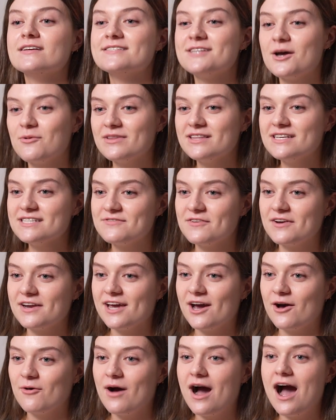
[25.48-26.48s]
So in this
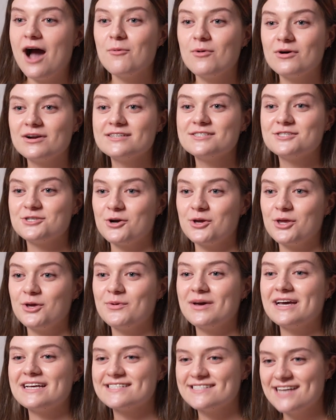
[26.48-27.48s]
video, I want to show you
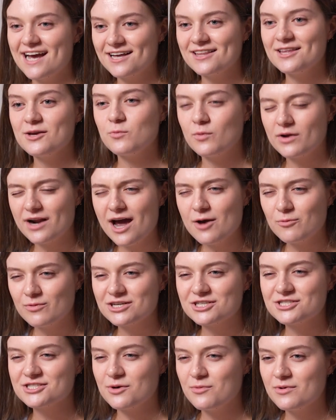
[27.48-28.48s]
exactly what I
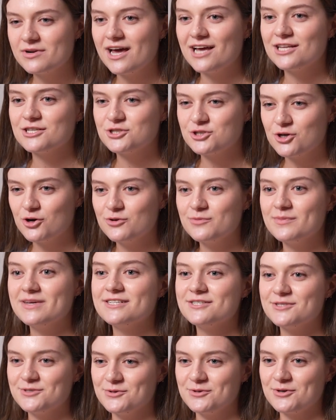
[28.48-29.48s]
wish someone had shown me
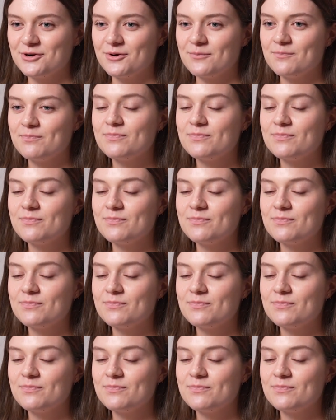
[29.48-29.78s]
sooner,